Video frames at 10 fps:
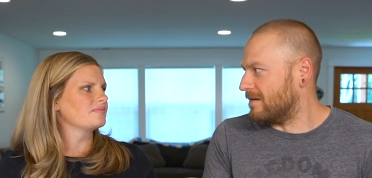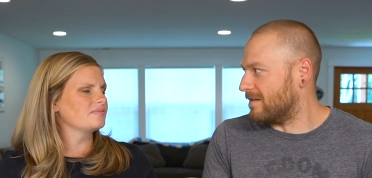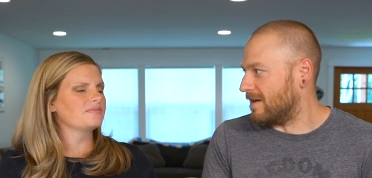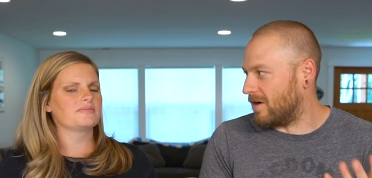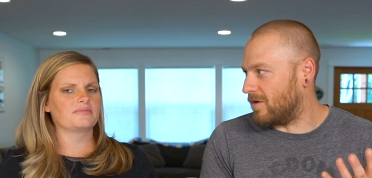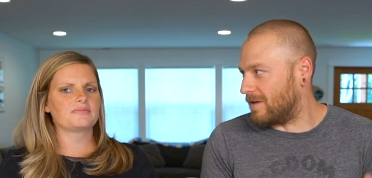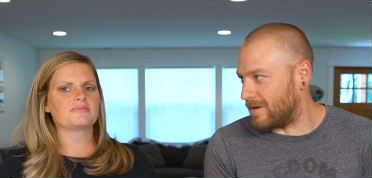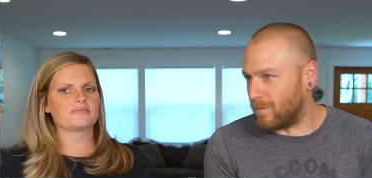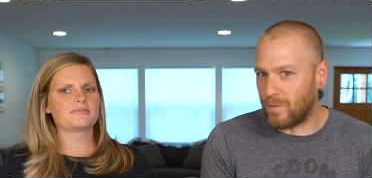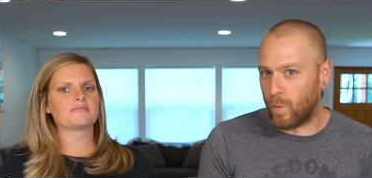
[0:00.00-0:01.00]
Speaker 1: mm -hmm. like oh,
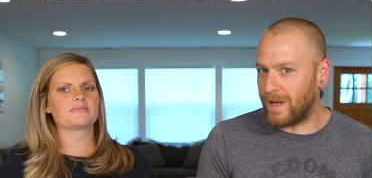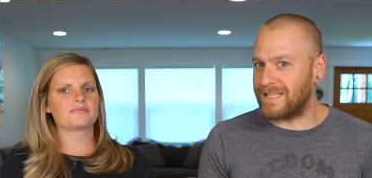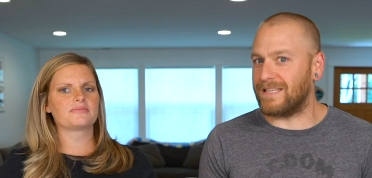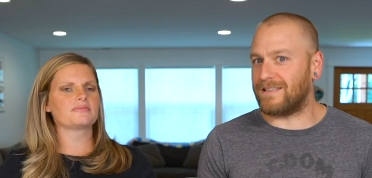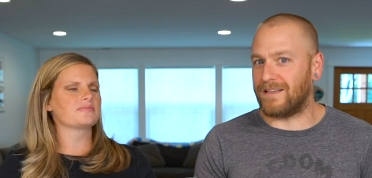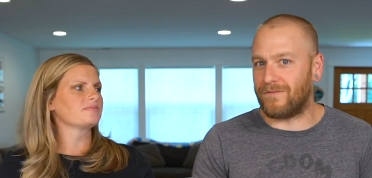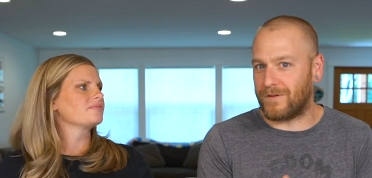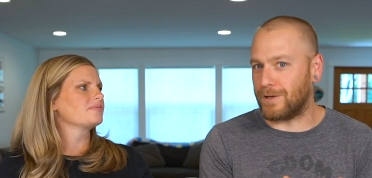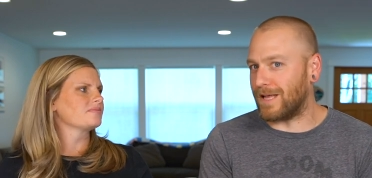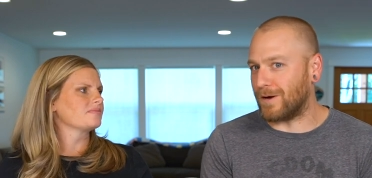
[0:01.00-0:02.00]
like when when is this
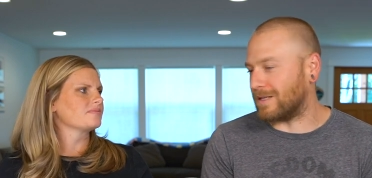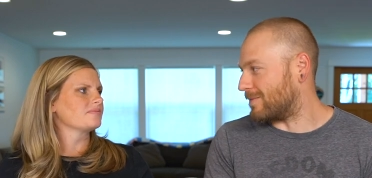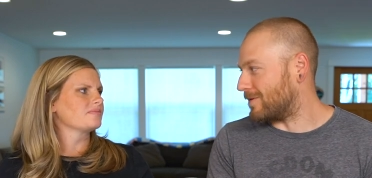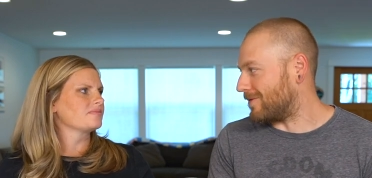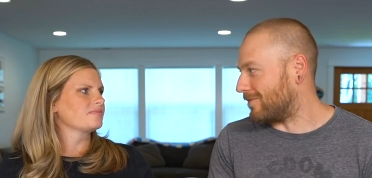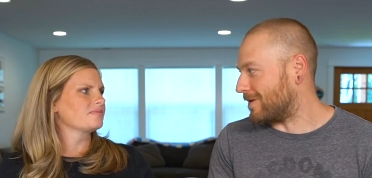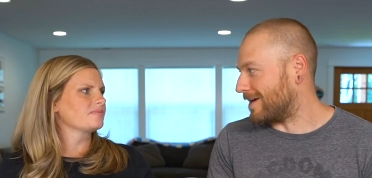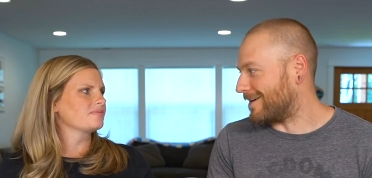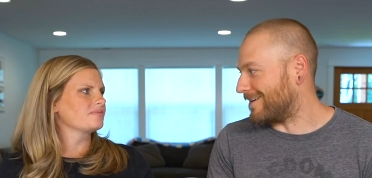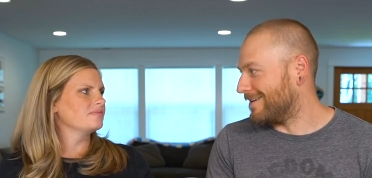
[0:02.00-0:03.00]
gonna feel like it's supposed to
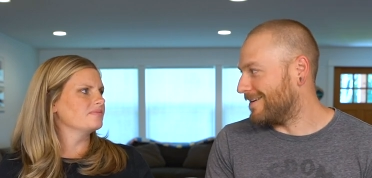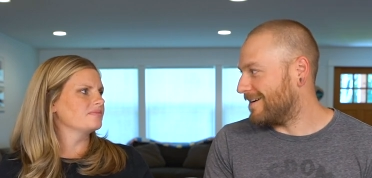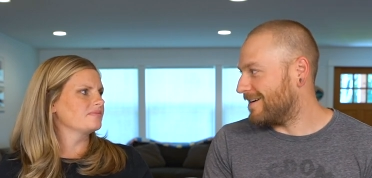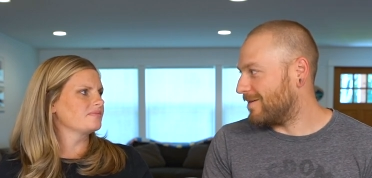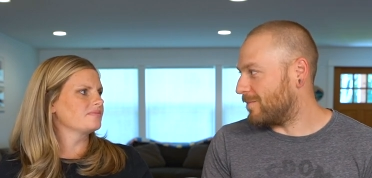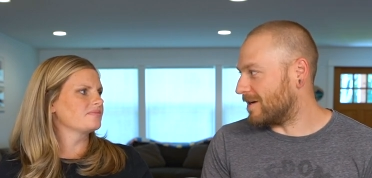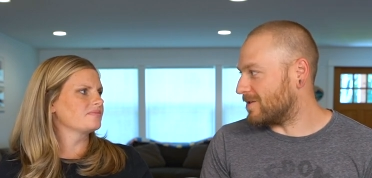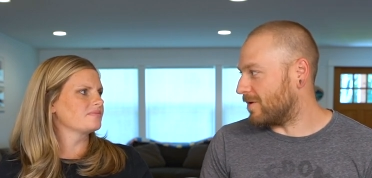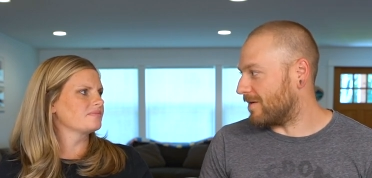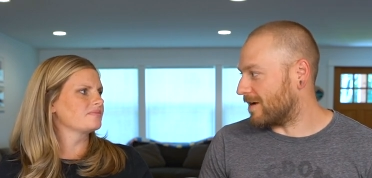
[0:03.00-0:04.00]
feel like? Mm -hmm.
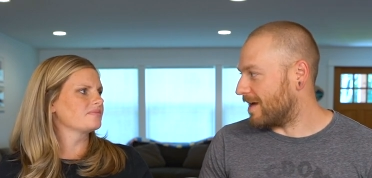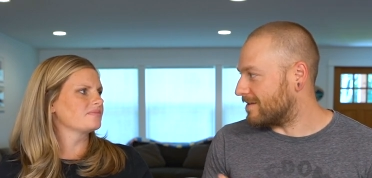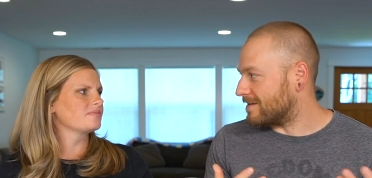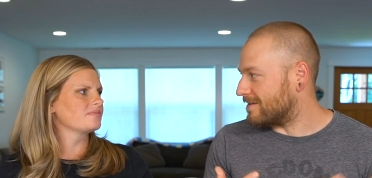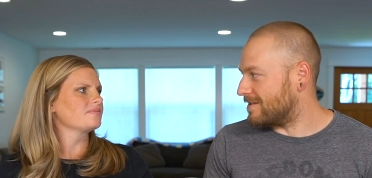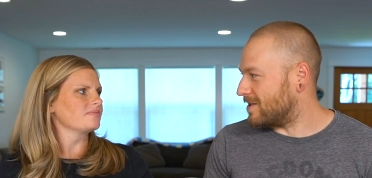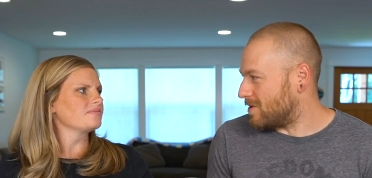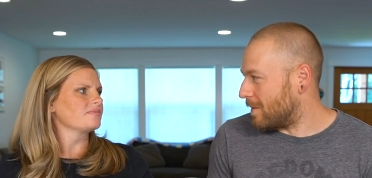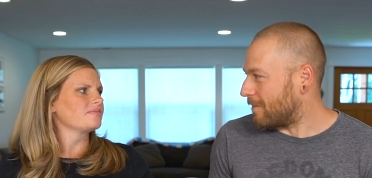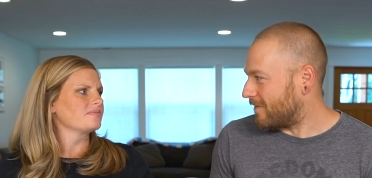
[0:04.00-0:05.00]
Because no one ever gave us.
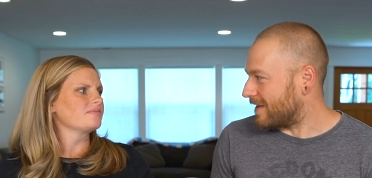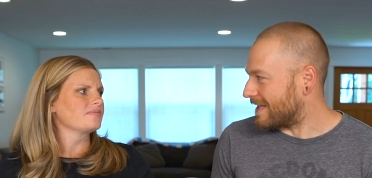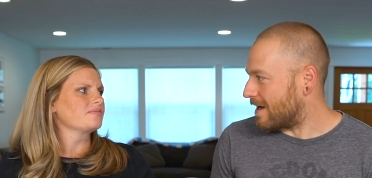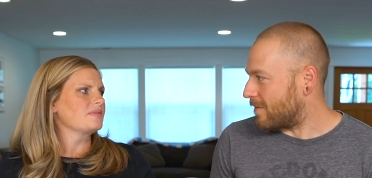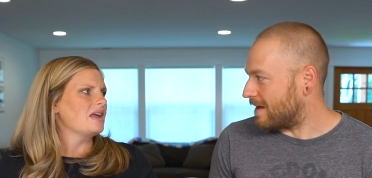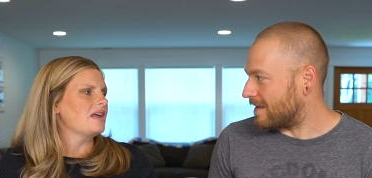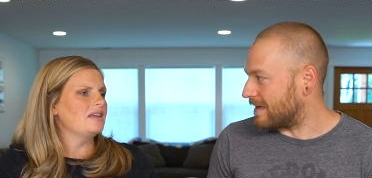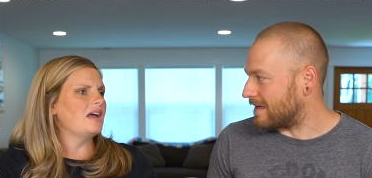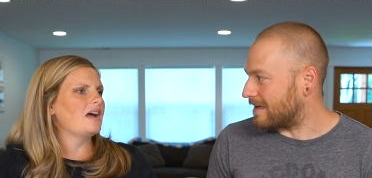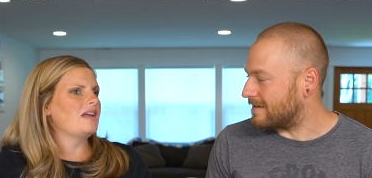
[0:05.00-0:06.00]
Did you remember feeling that way?
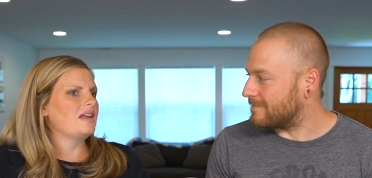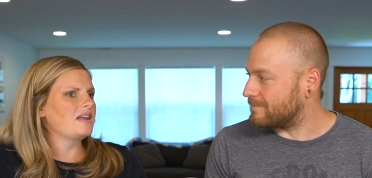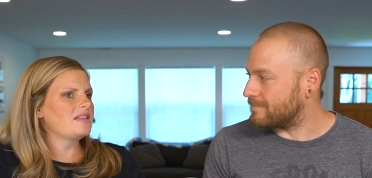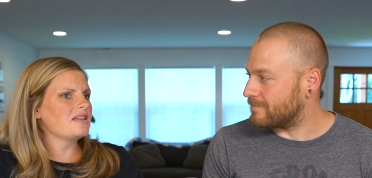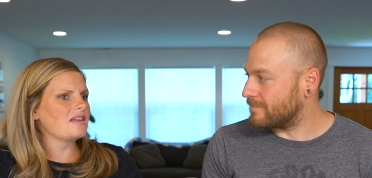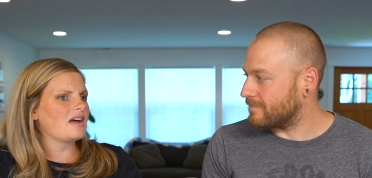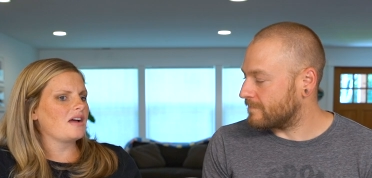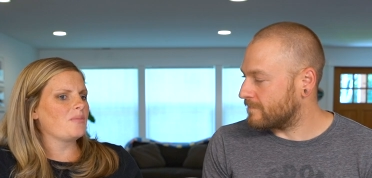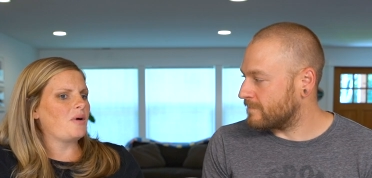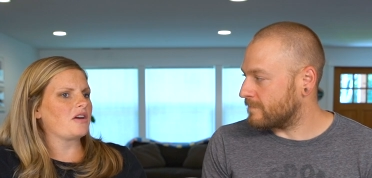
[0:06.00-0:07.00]
Like
Speaker 2: yeah, and I think
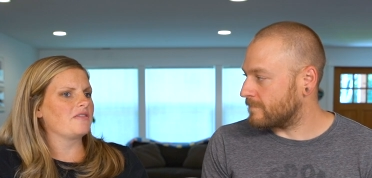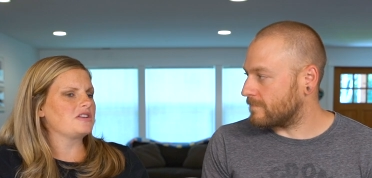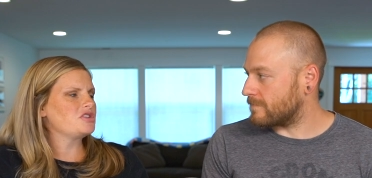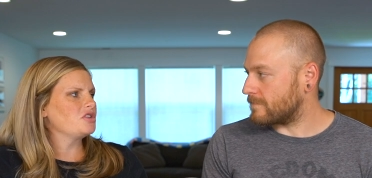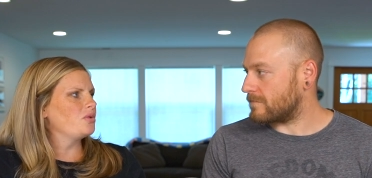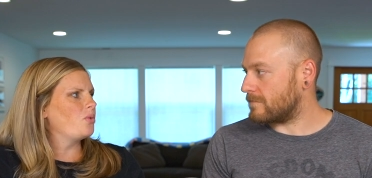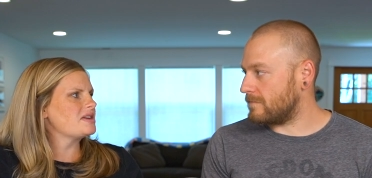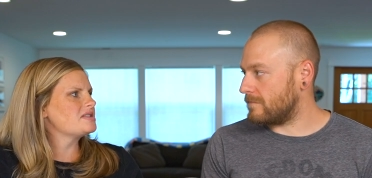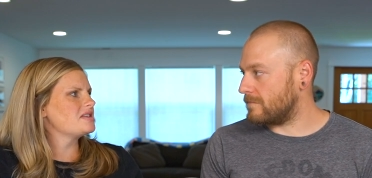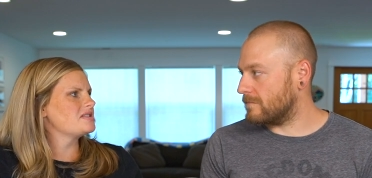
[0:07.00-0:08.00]
that a part of it too
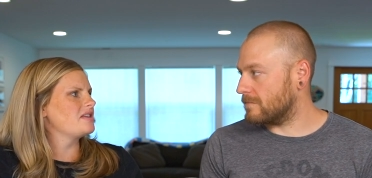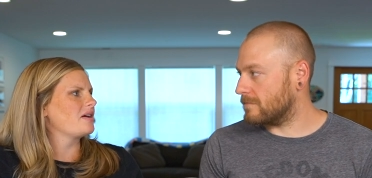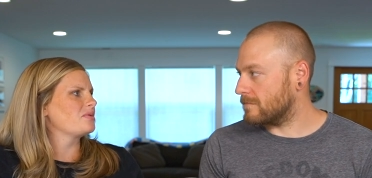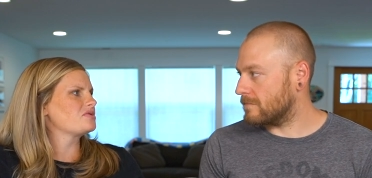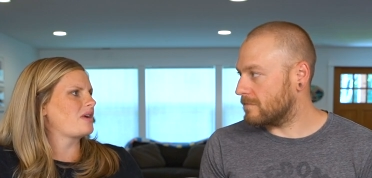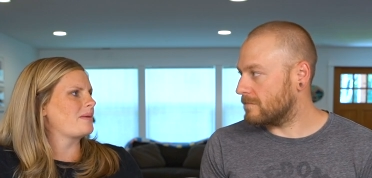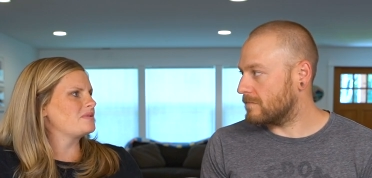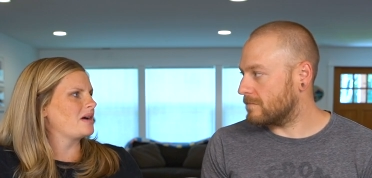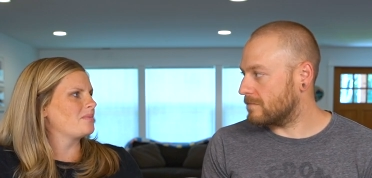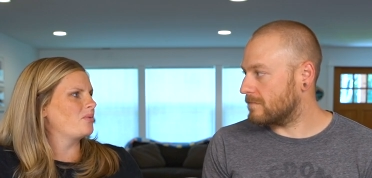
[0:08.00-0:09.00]
was the sin that was
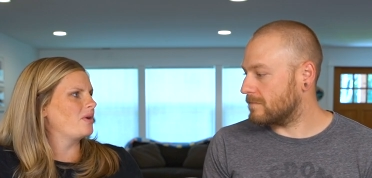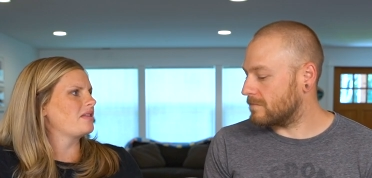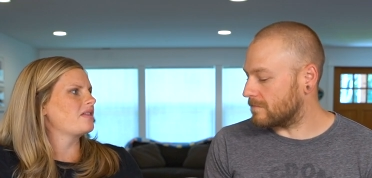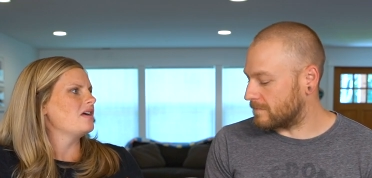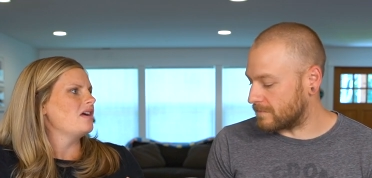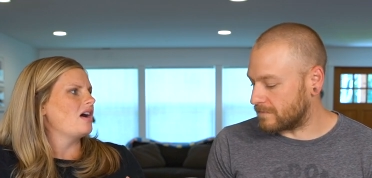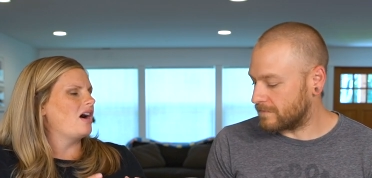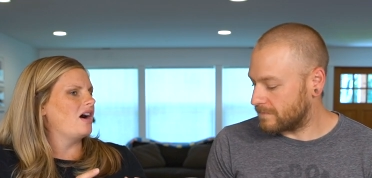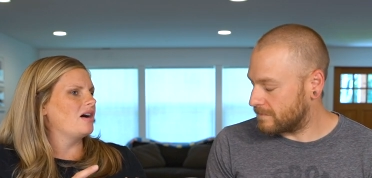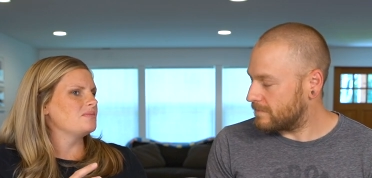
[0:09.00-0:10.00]
wrapped up with -hmm.
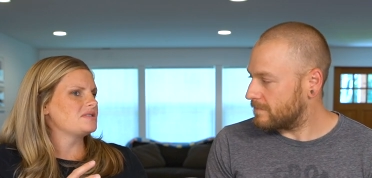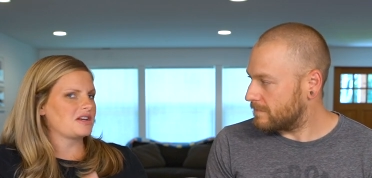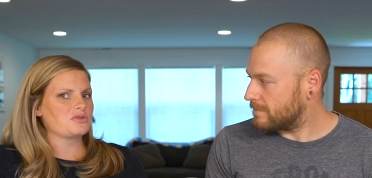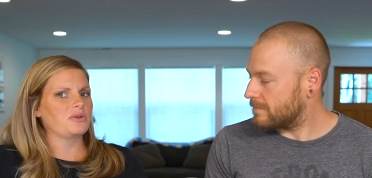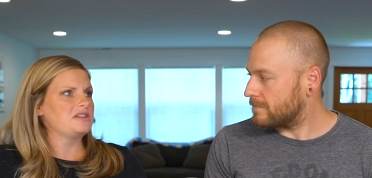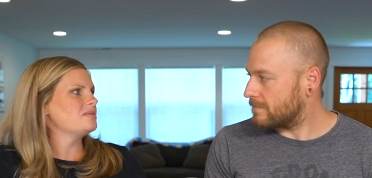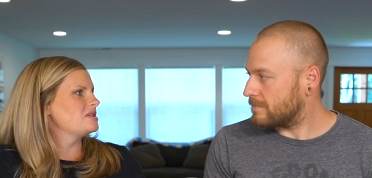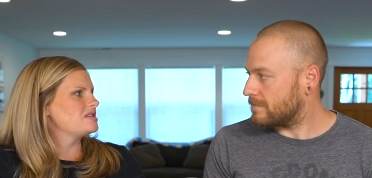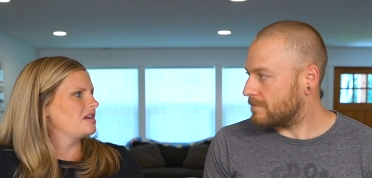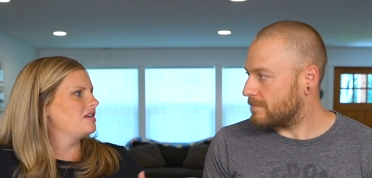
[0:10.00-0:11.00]
um, sexual
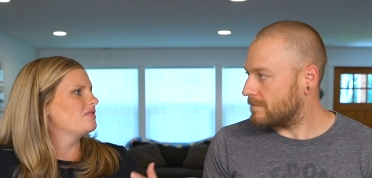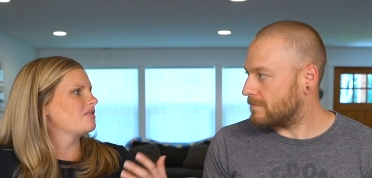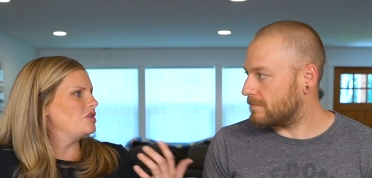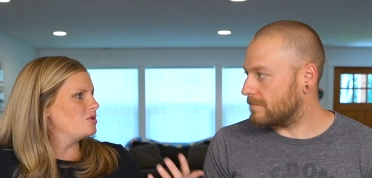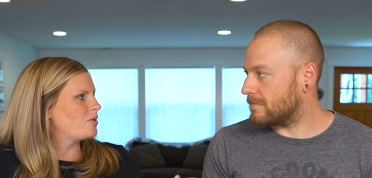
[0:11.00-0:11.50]
intimacy. For you,